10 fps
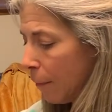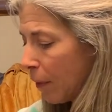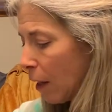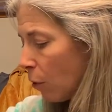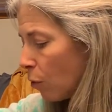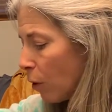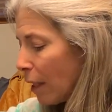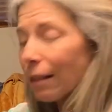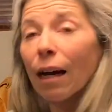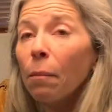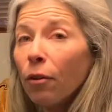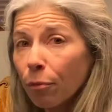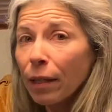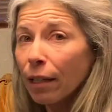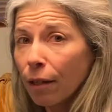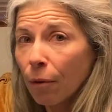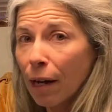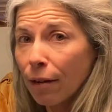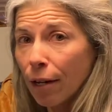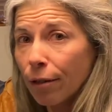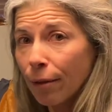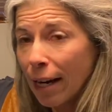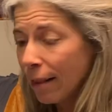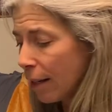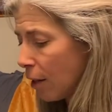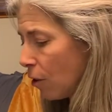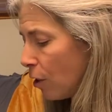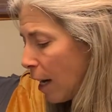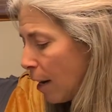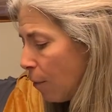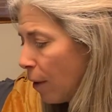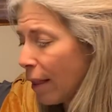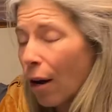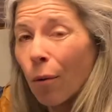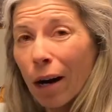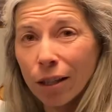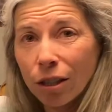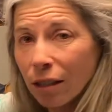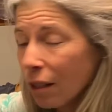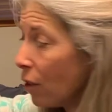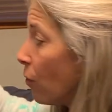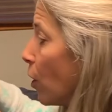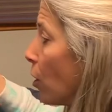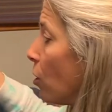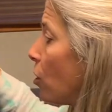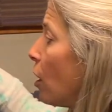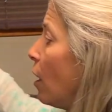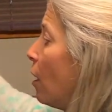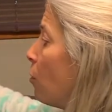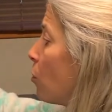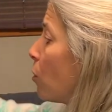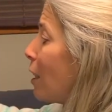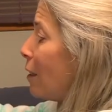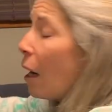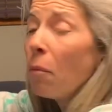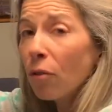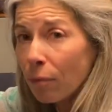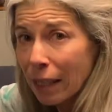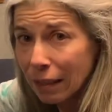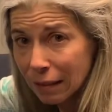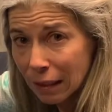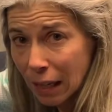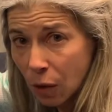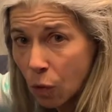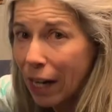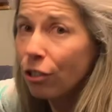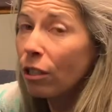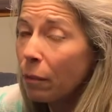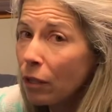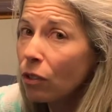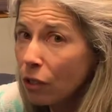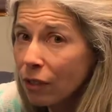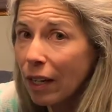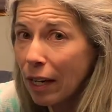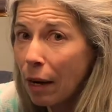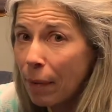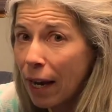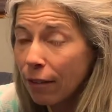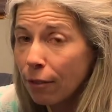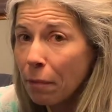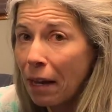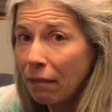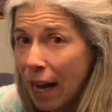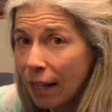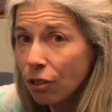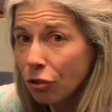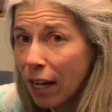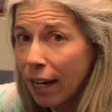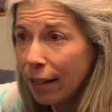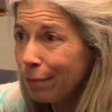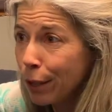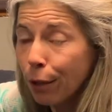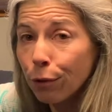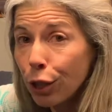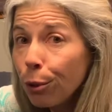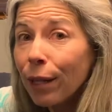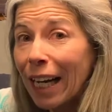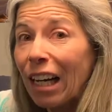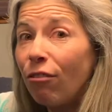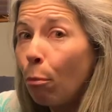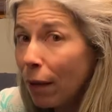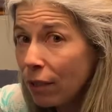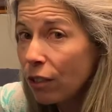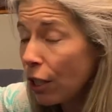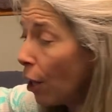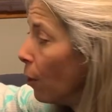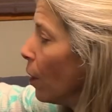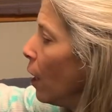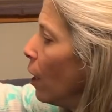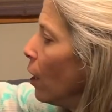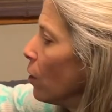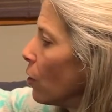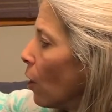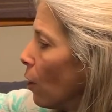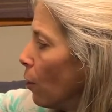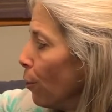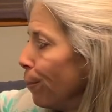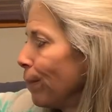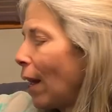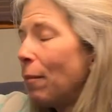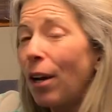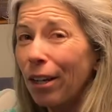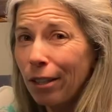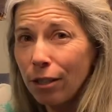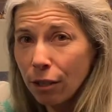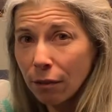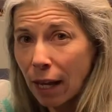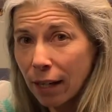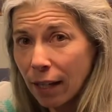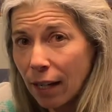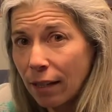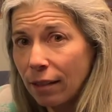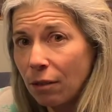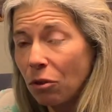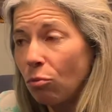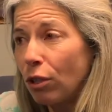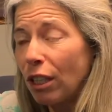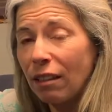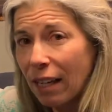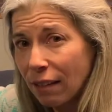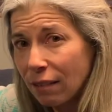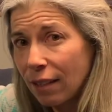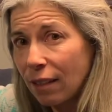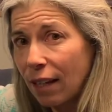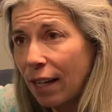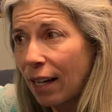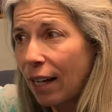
it was really dumb of me to go out on a ride the other day without washing these first. It was really dumb of me to not wash them as soon as I got back from my last ride, 2.5 months ago. So I'm not gonna do that again. It was really lazy, and